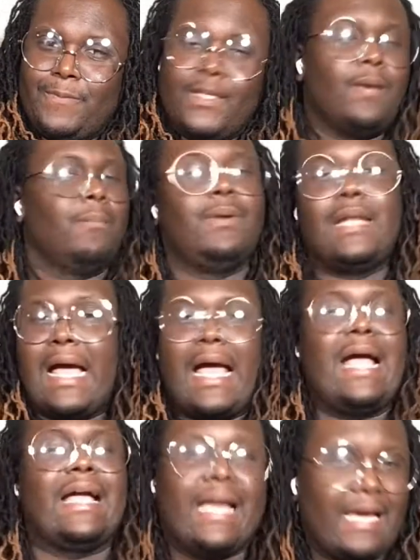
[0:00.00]
but
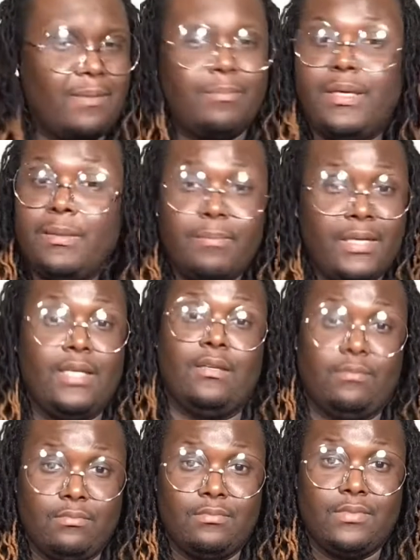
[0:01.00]
I got to be me,
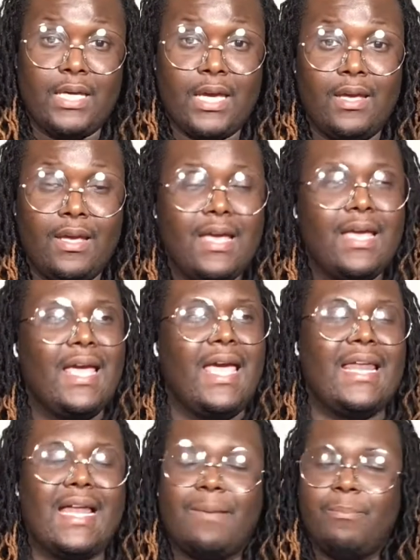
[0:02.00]
okay?
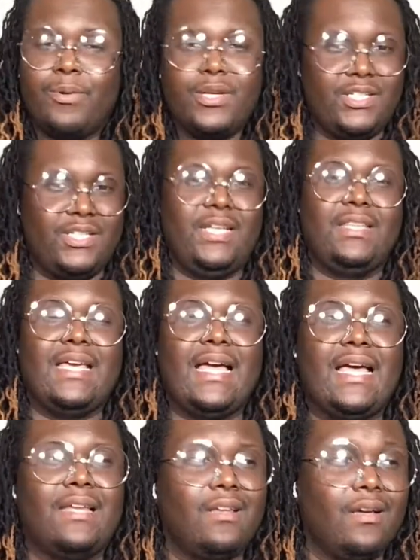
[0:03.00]
And I appreciate that.
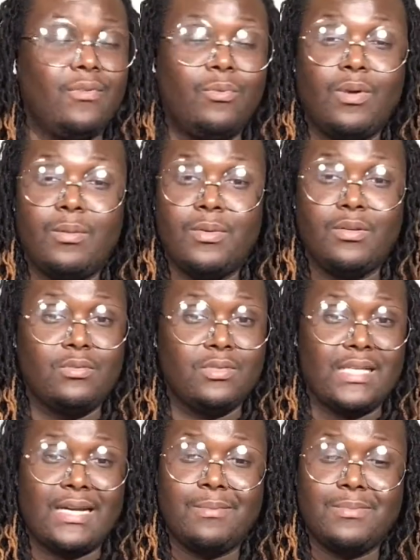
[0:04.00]
I love a woman who's
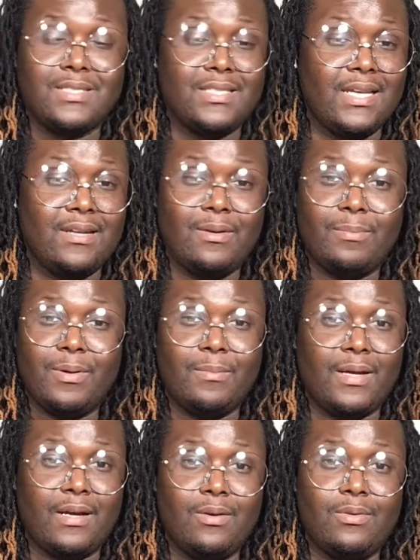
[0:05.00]
like, I'm going to stand up on
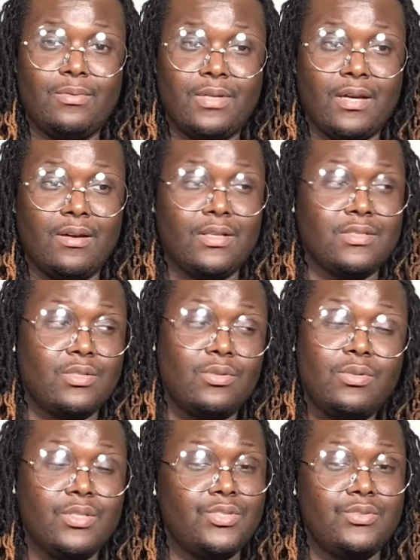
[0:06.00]
my own, dog. It's
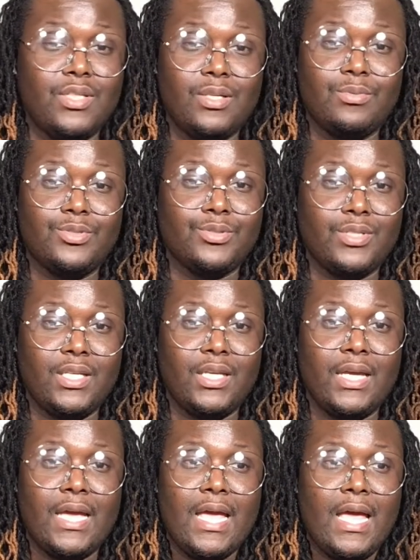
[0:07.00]
cool that you did what you
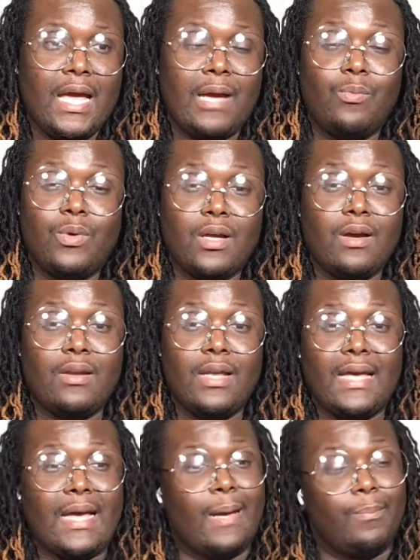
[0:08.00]
did. And with all
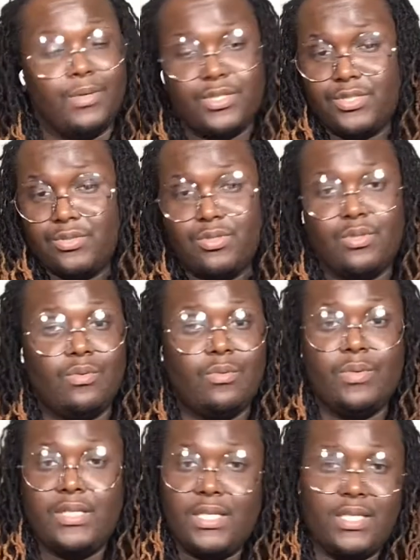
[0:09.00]
that, I pushed you to it.
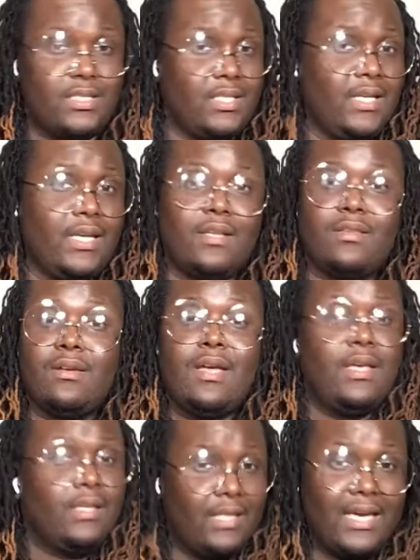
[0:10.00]
We did it together.
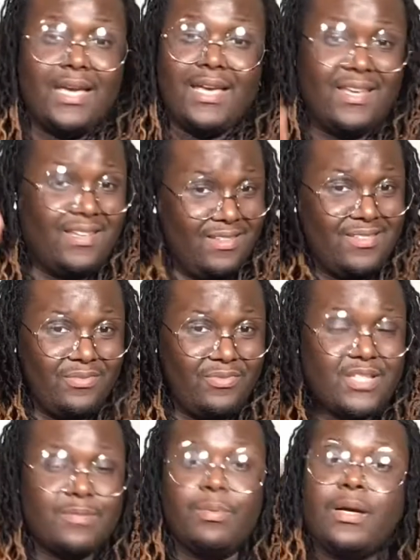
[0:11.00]
Yay,
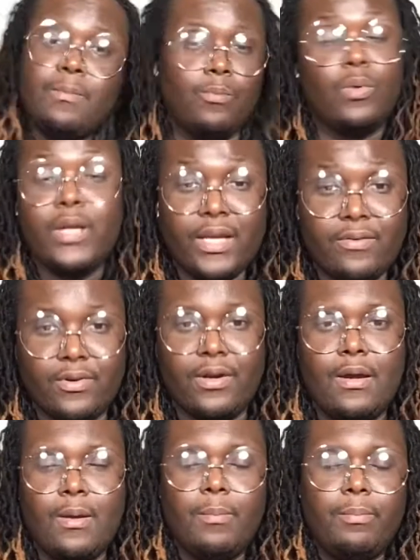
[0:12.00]
fist bump, whatever.
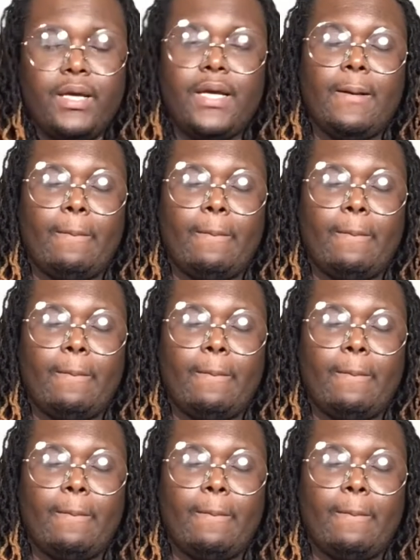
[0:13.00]
But